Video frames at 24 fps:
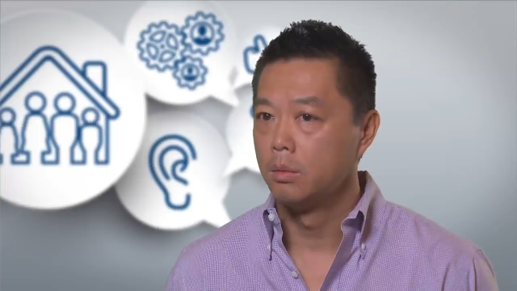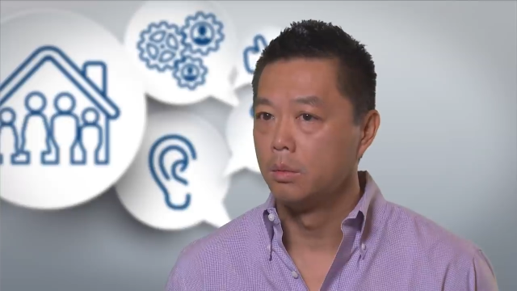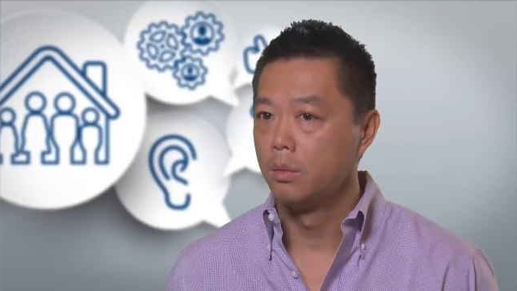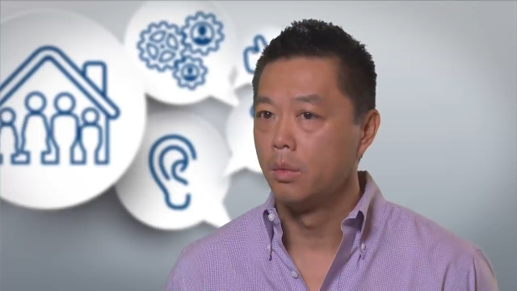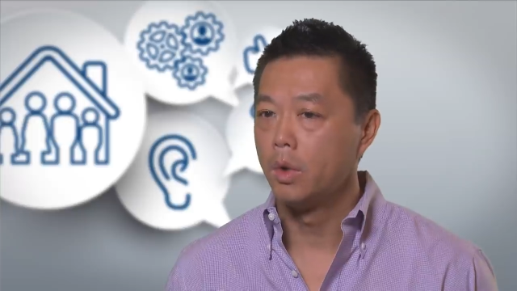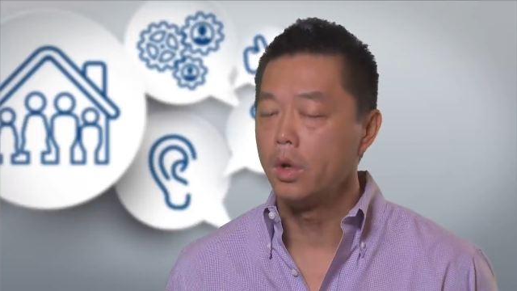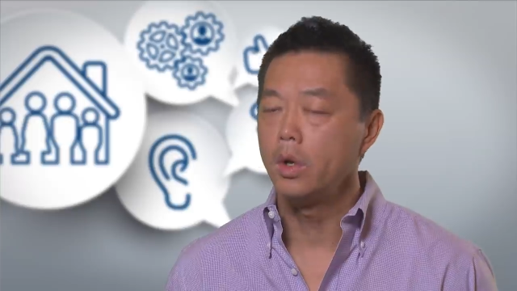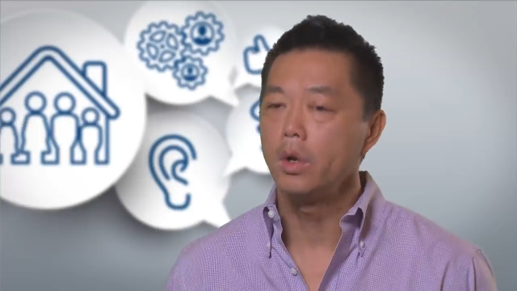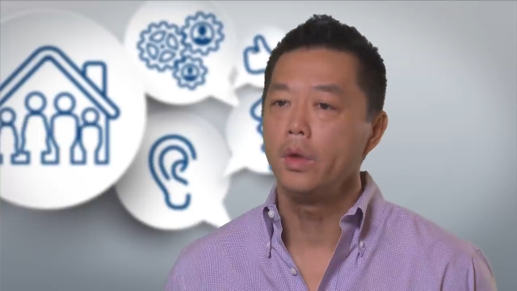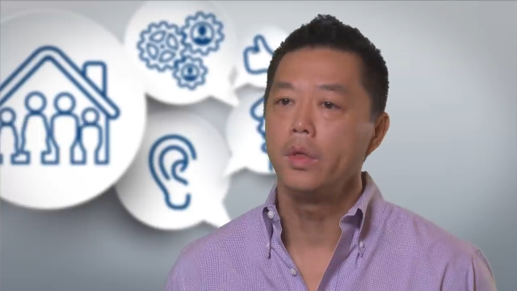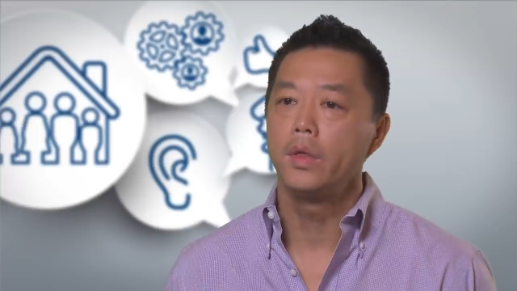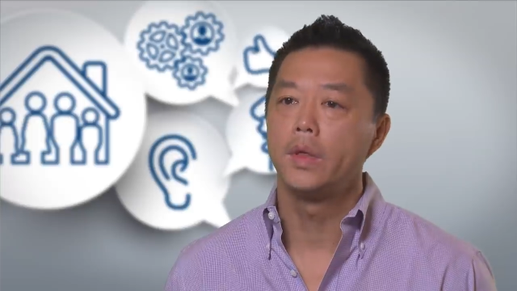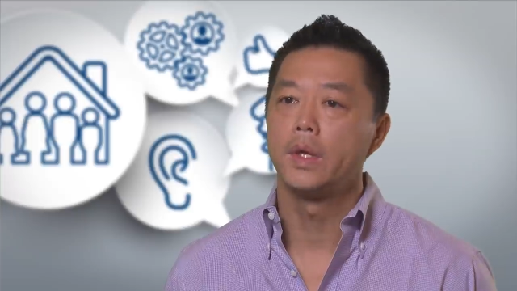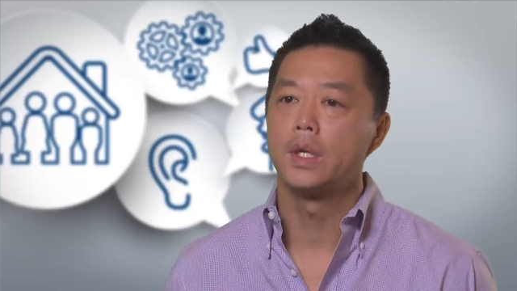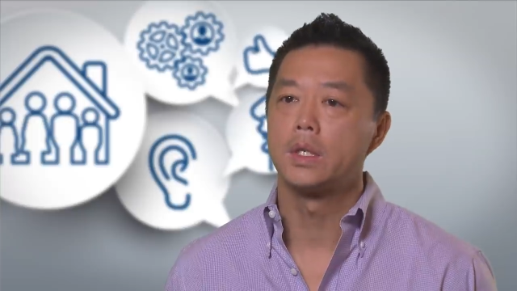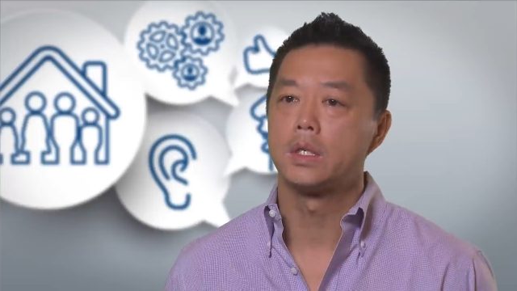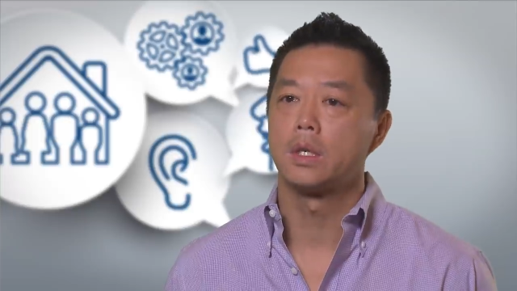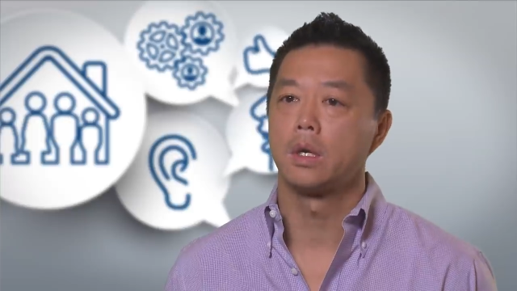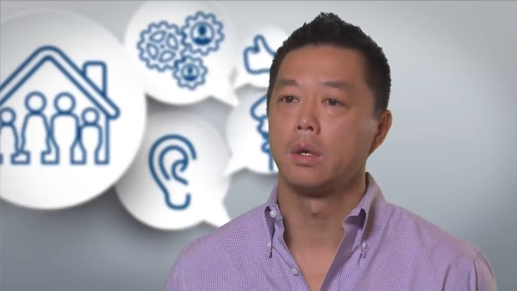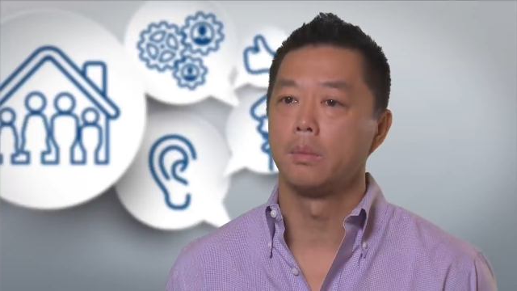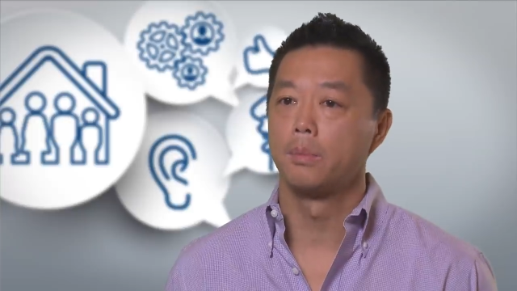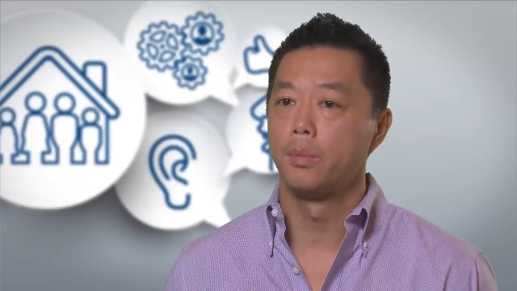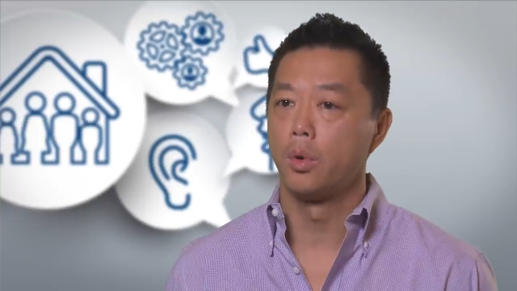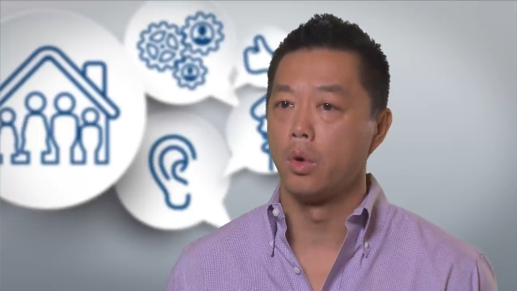What are the things
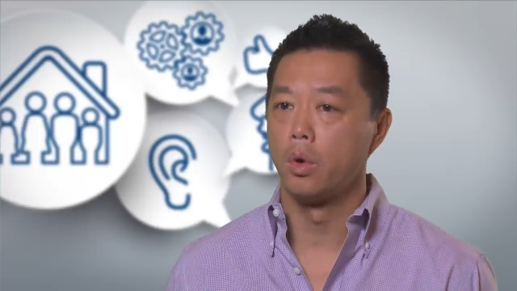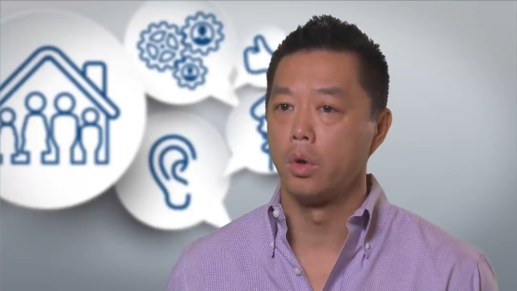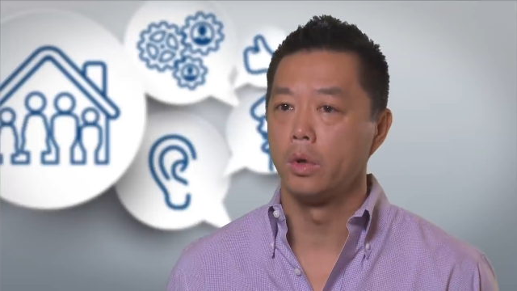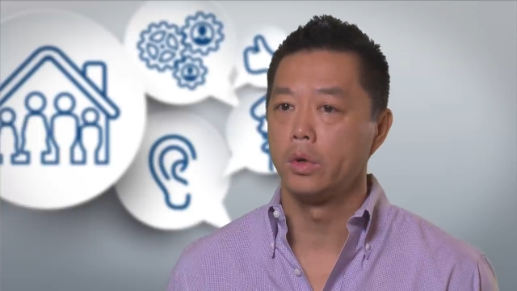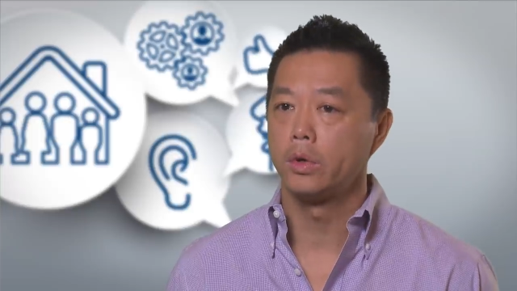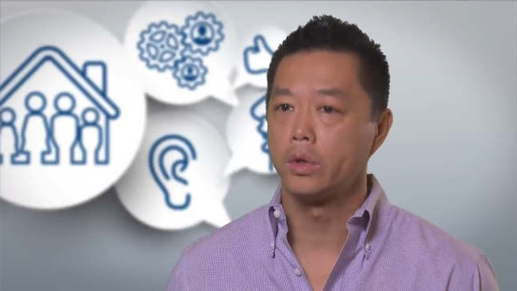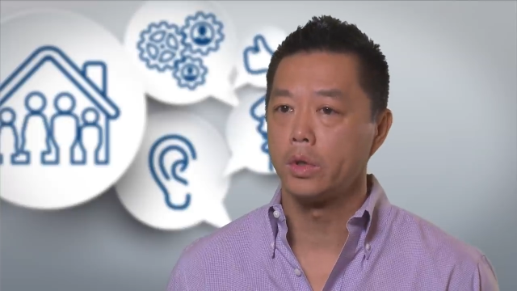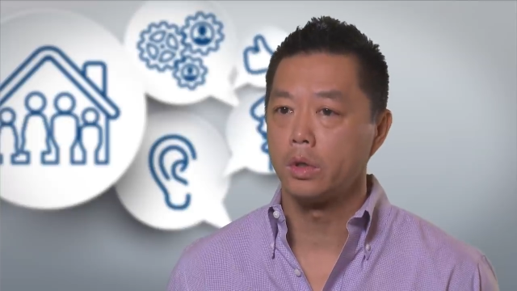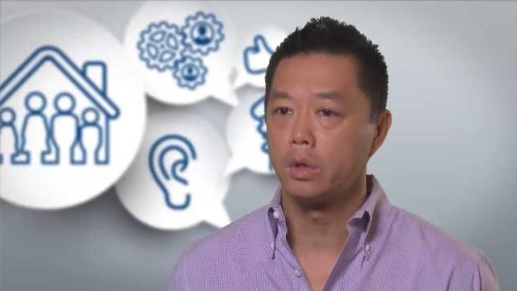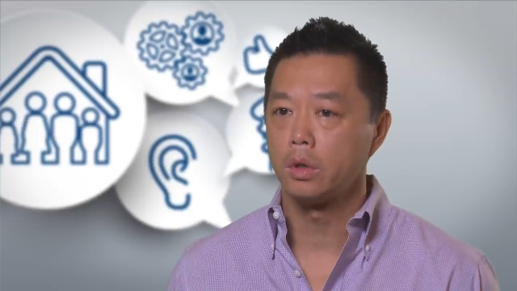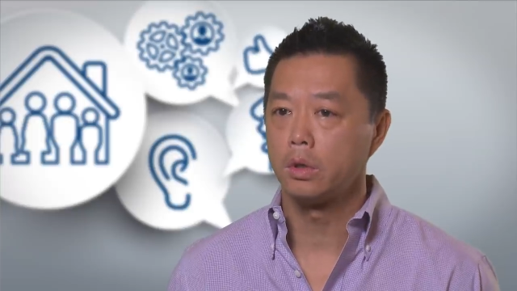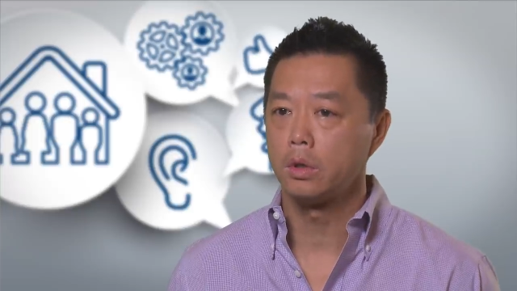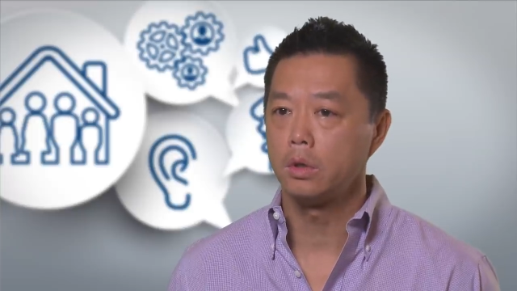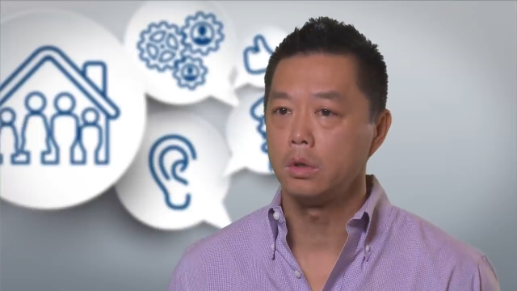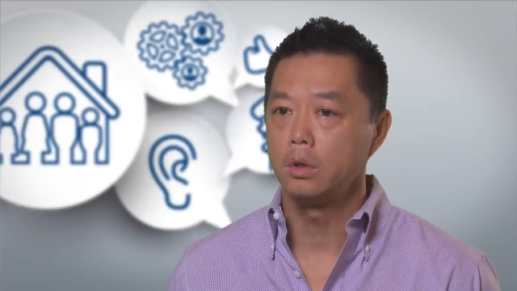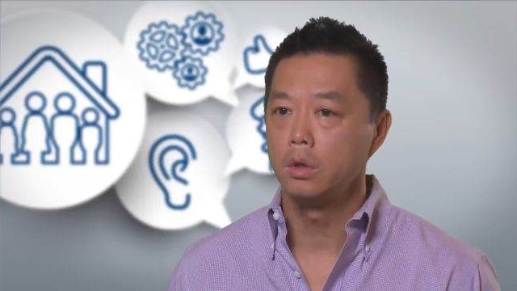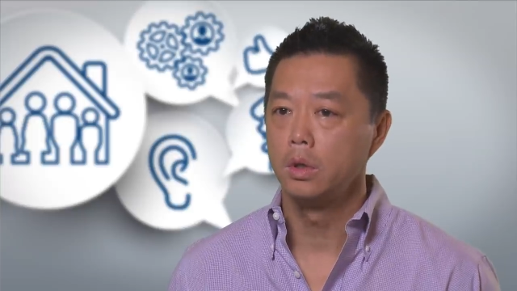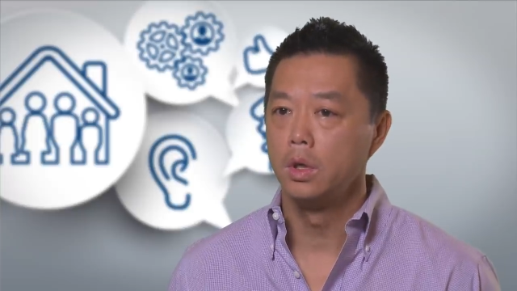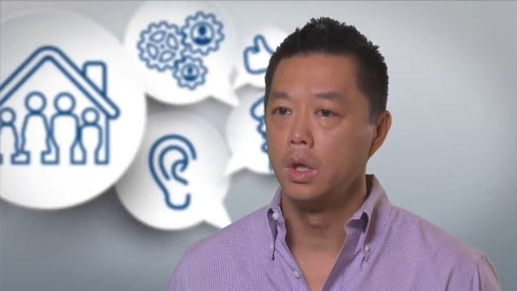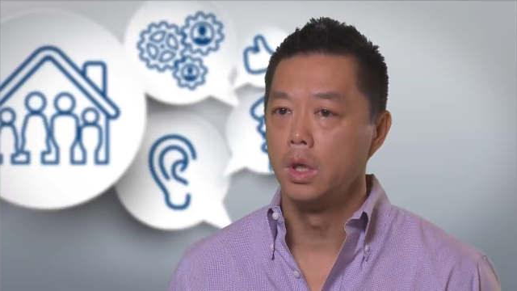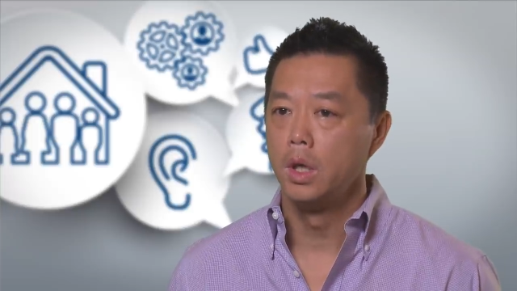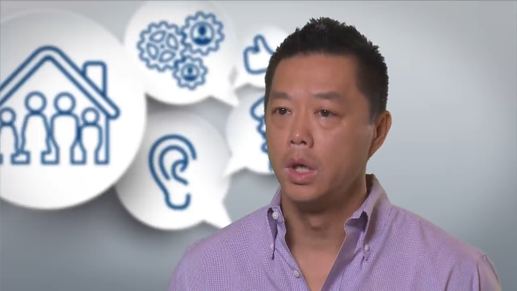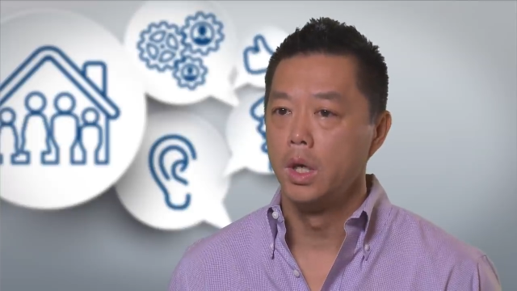that are important to her?